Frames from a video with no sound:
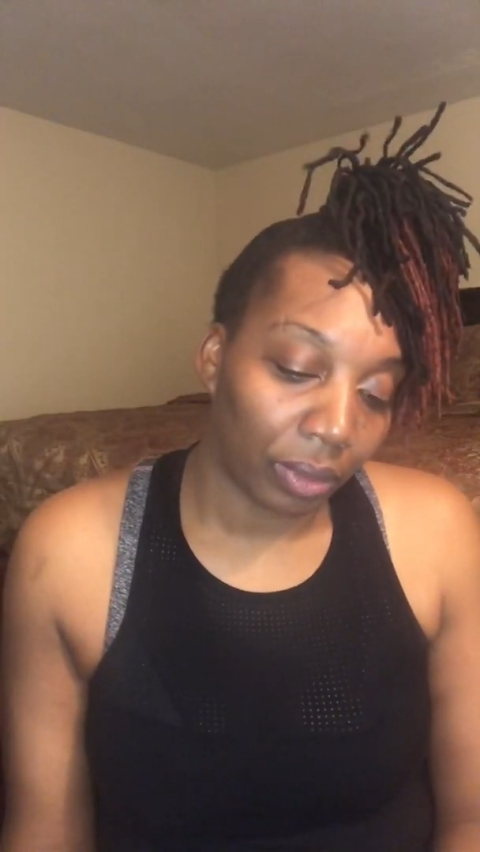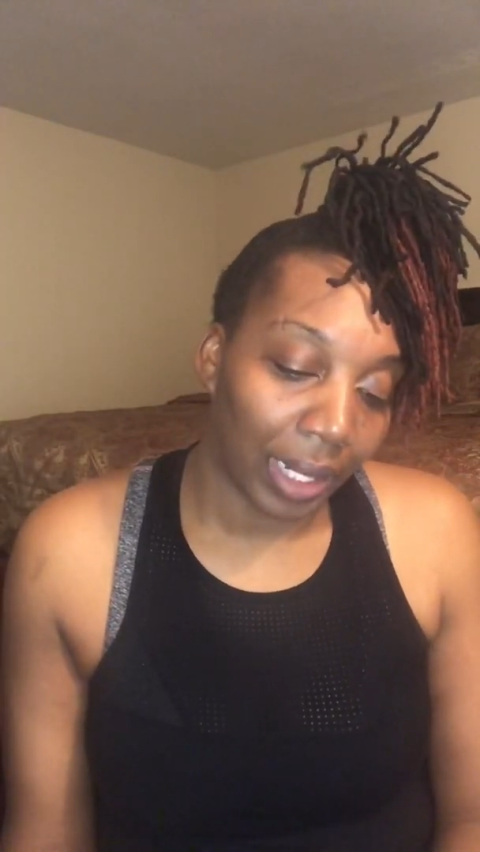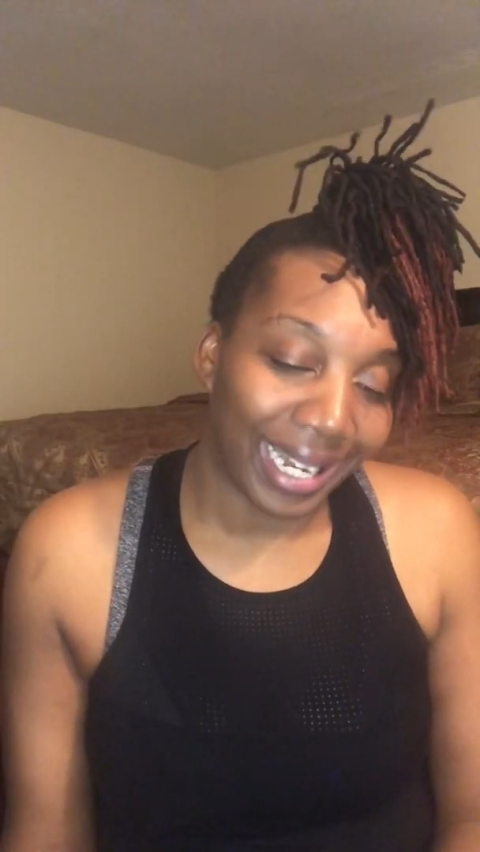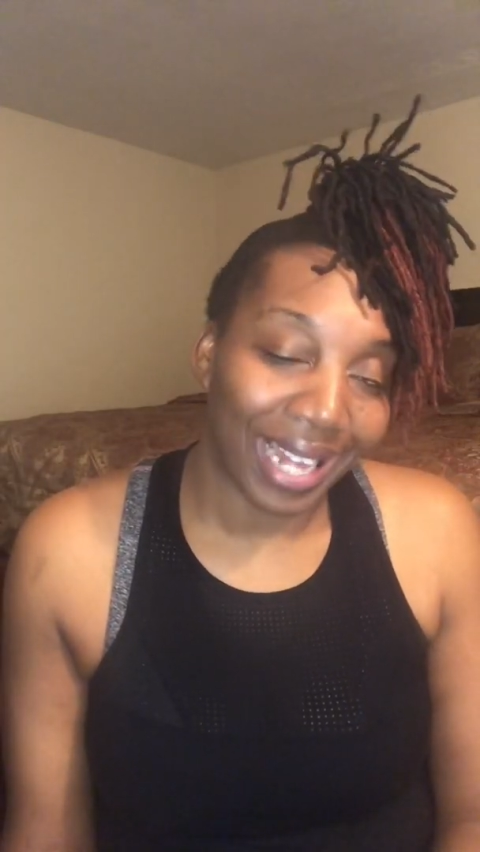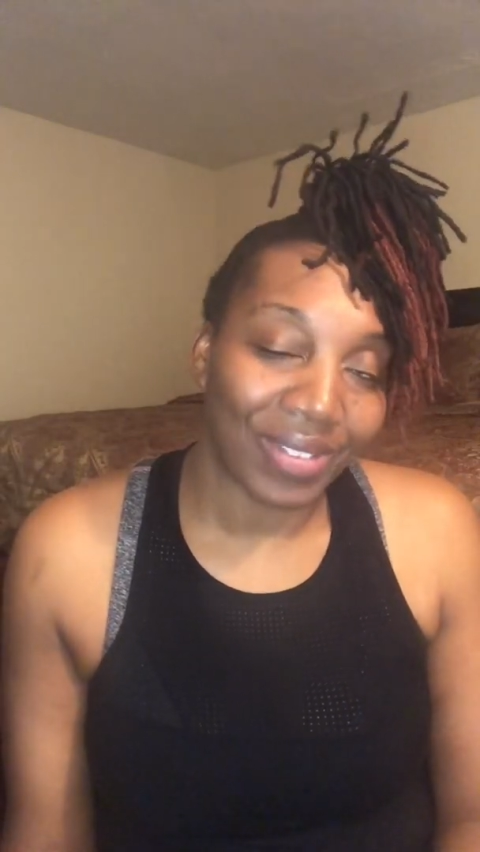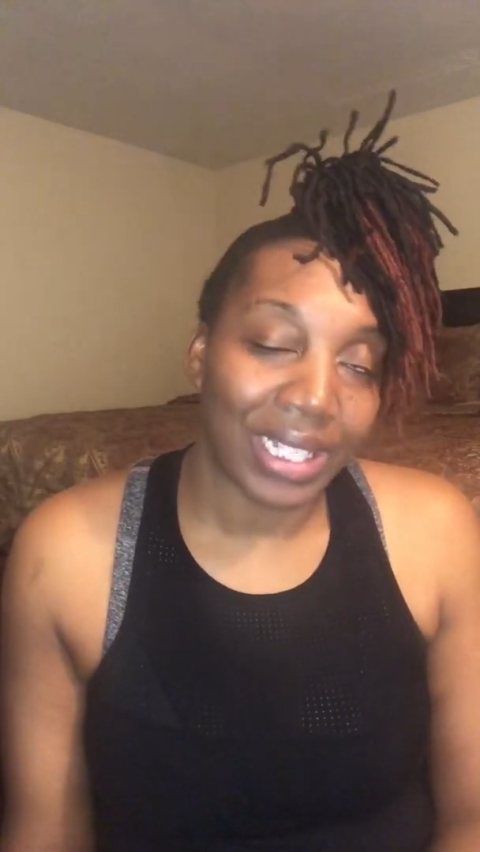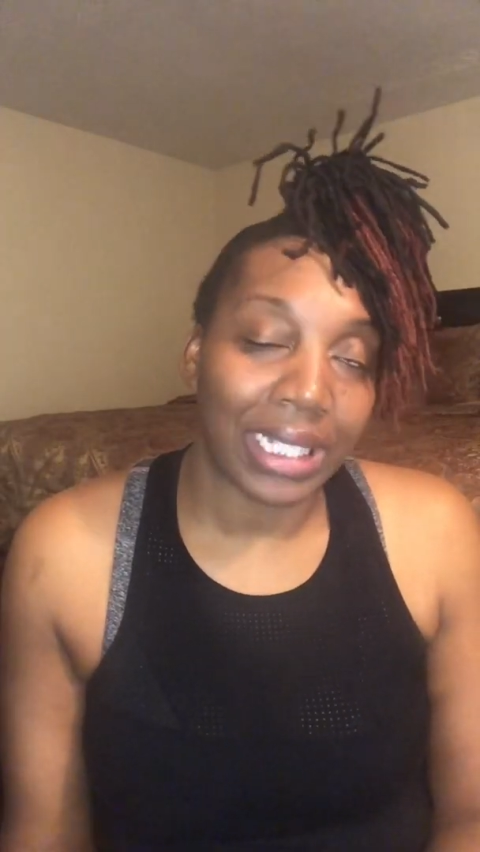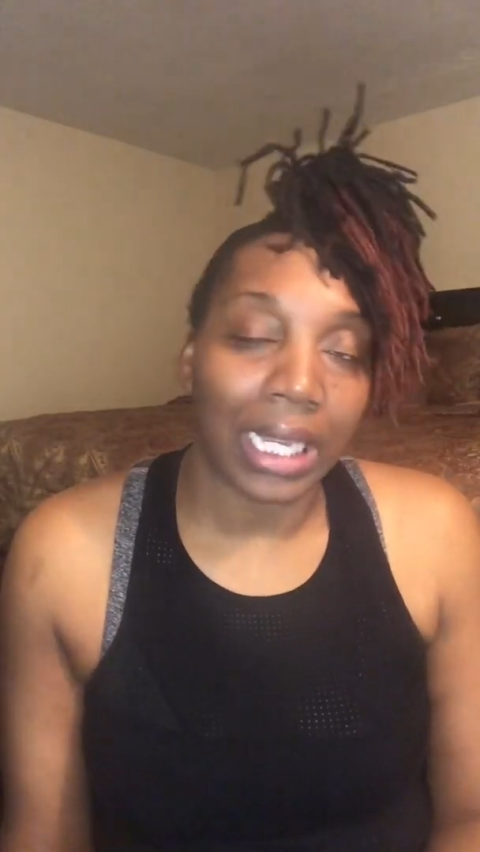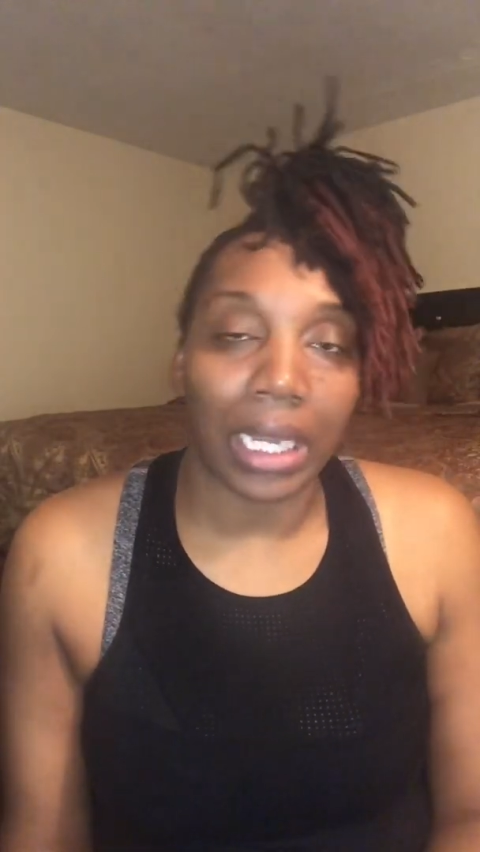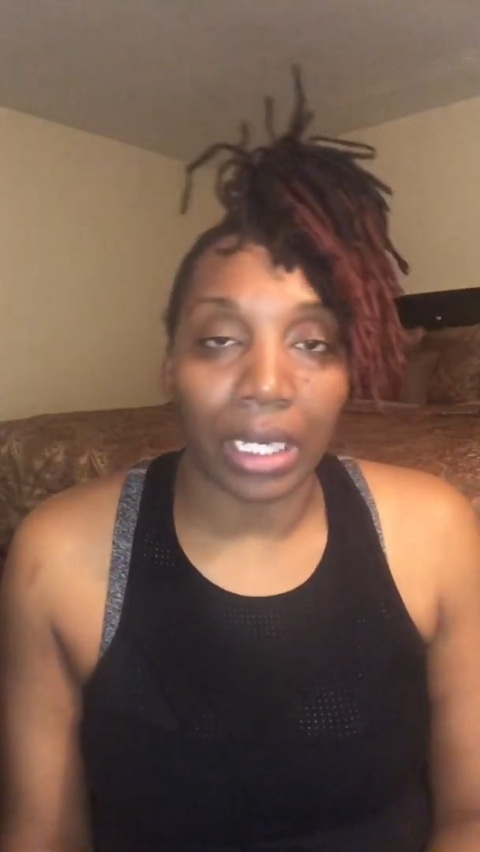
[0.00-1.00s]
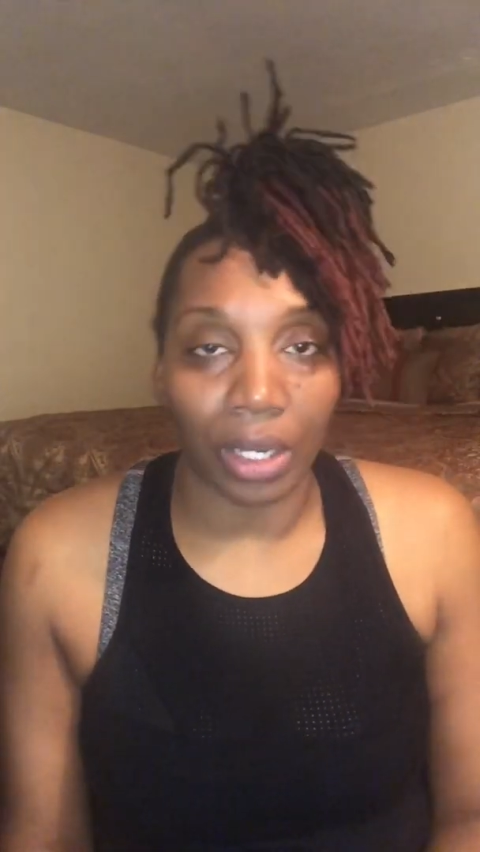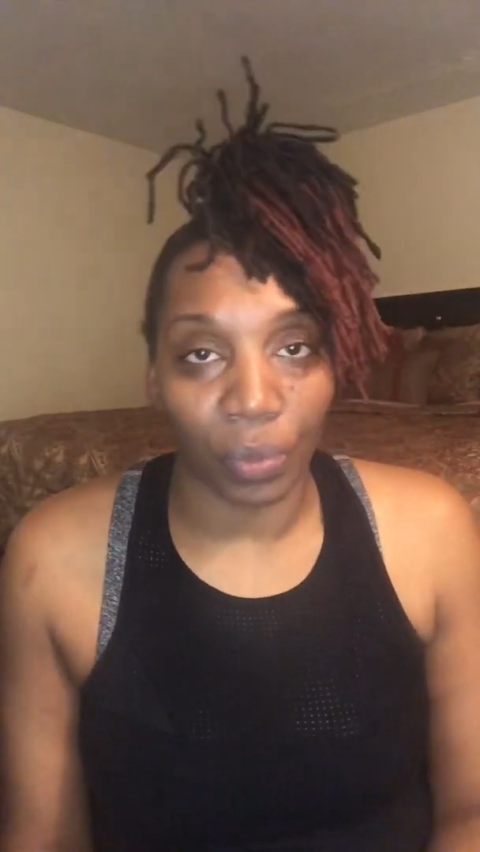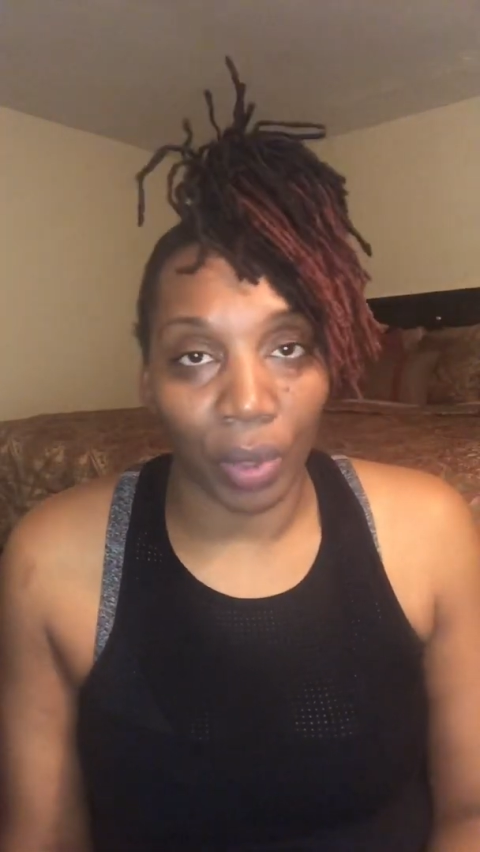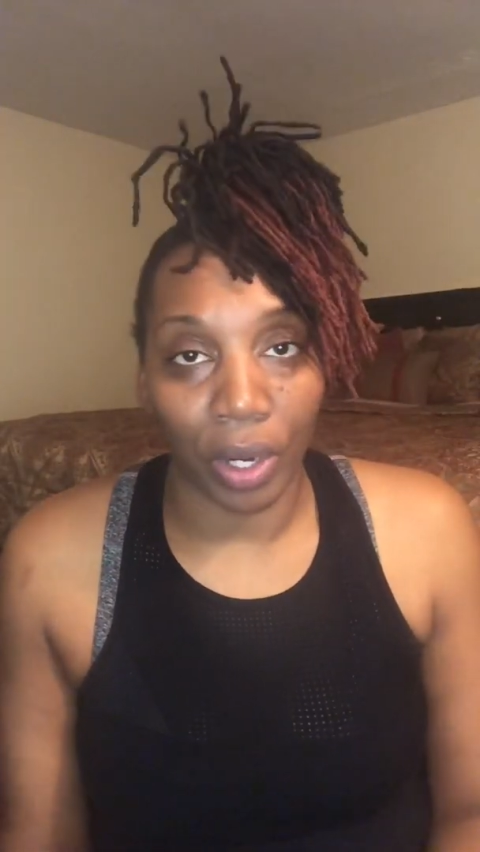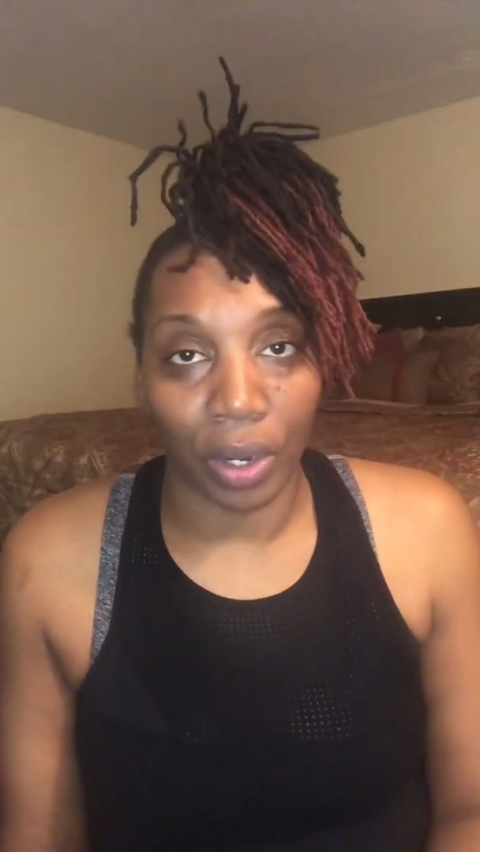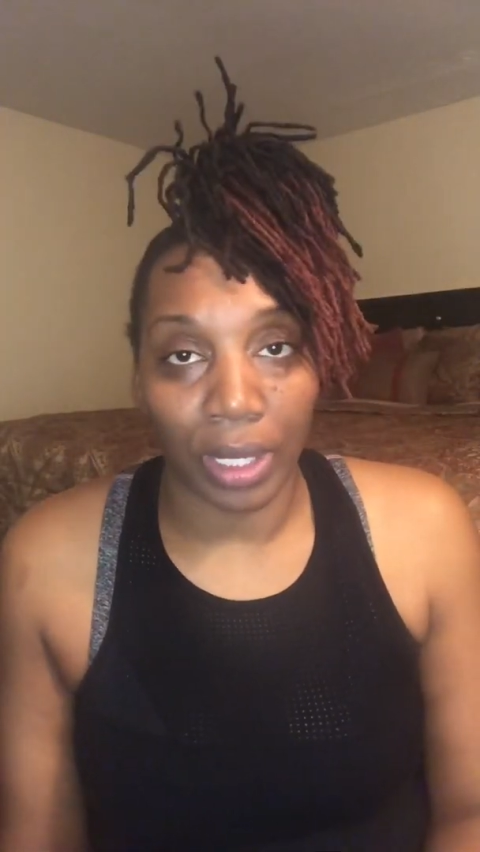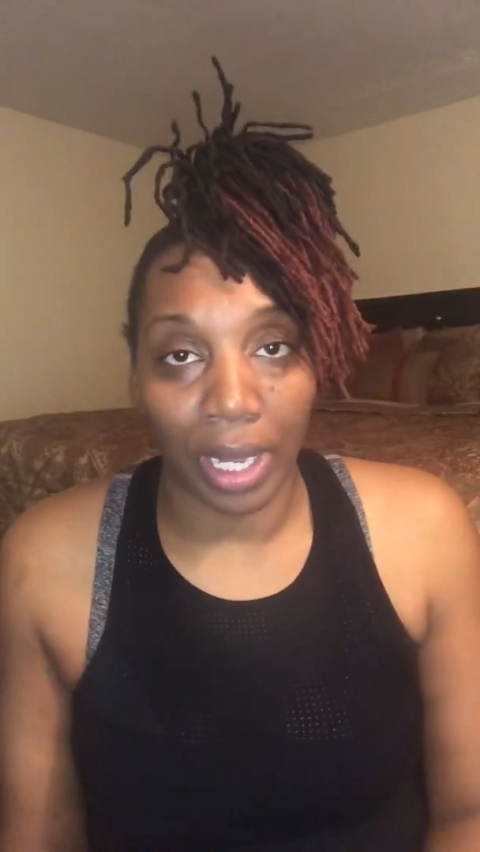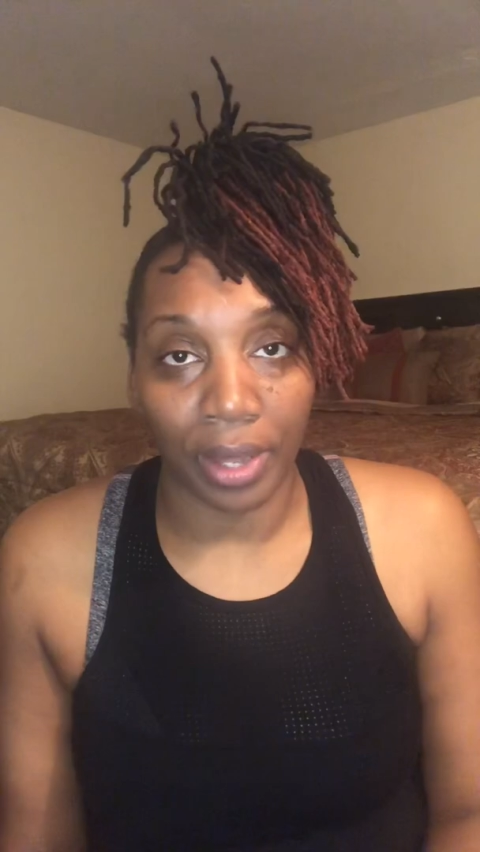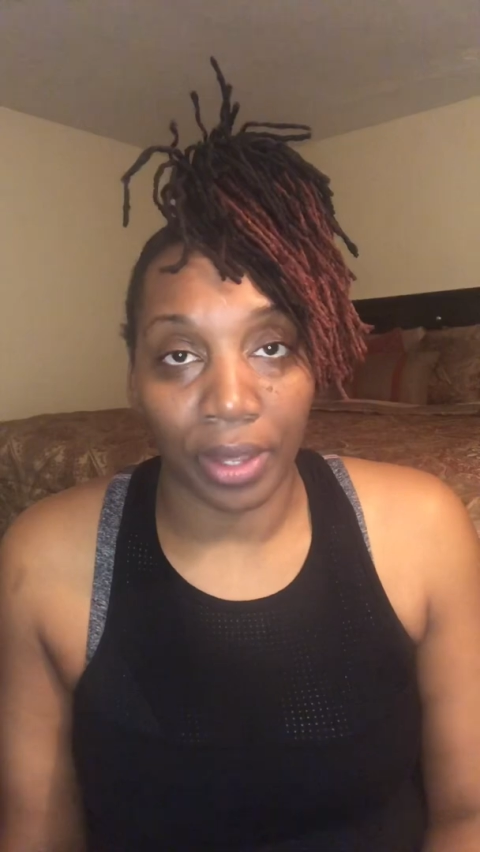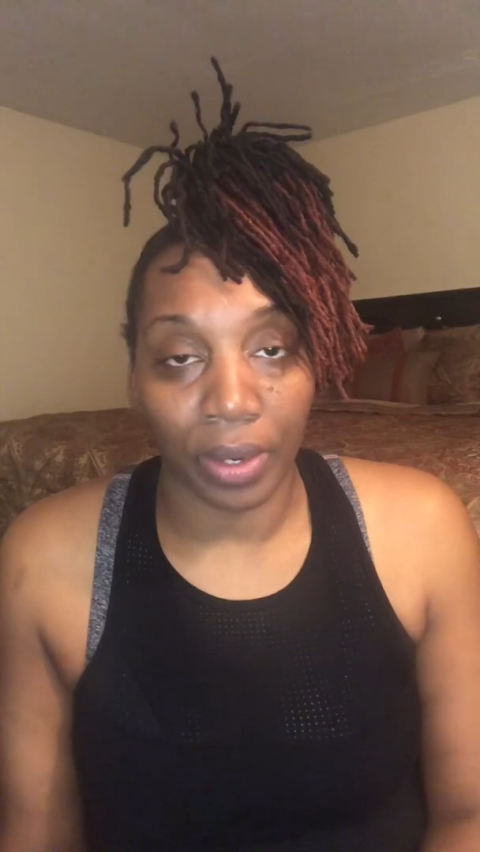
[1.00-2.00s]
and I've seen it work on
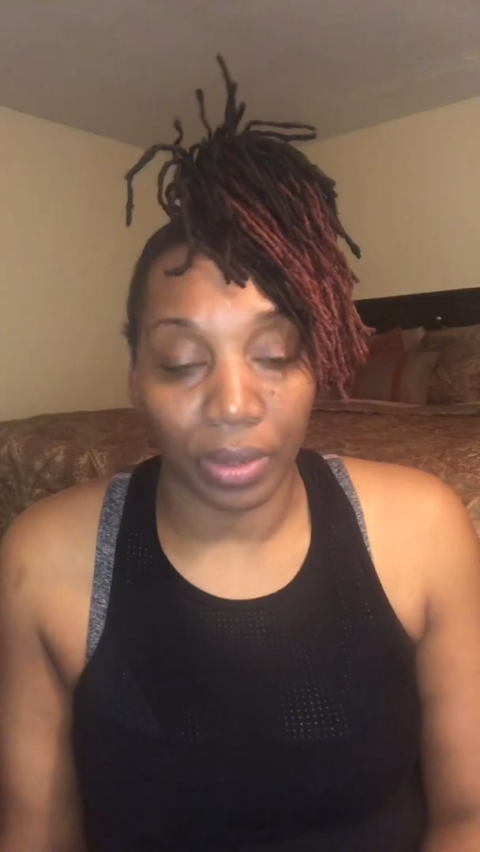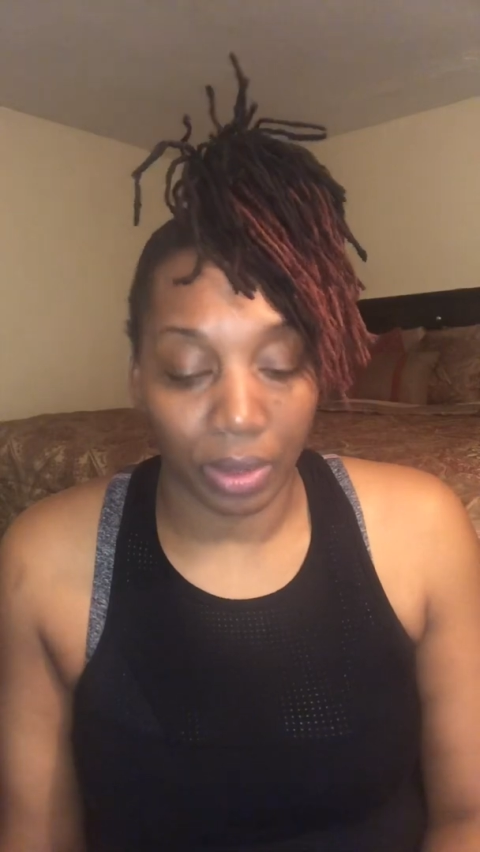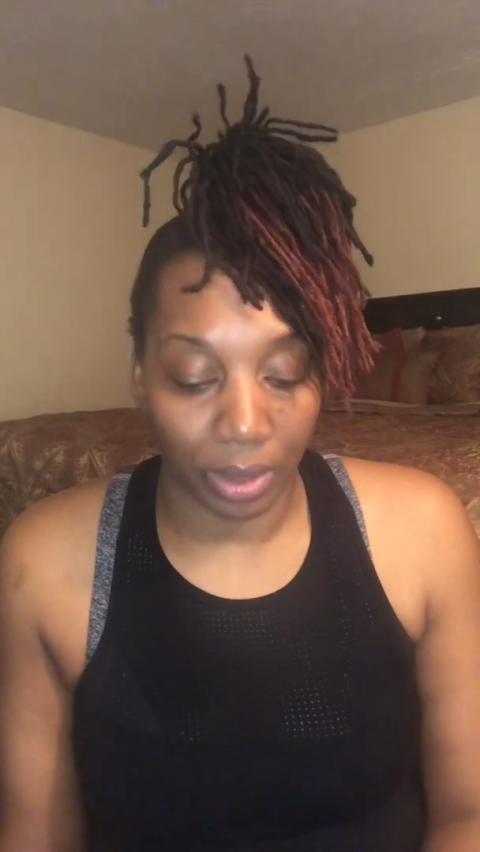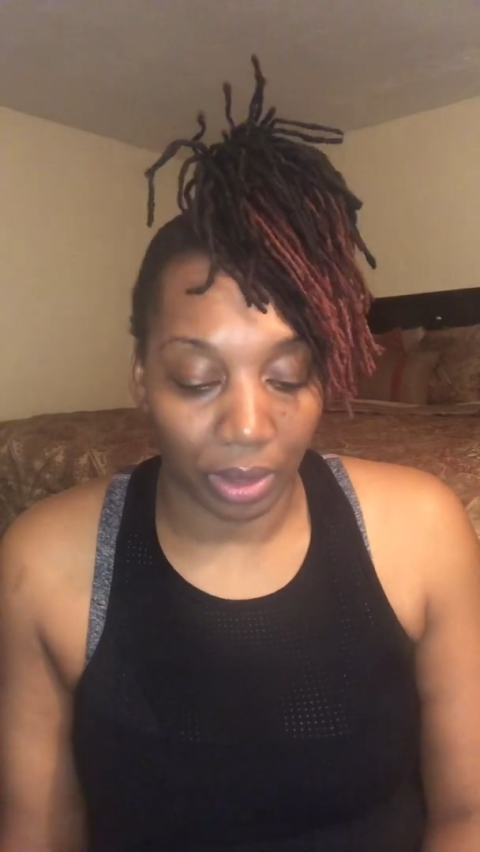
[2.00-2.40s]
others.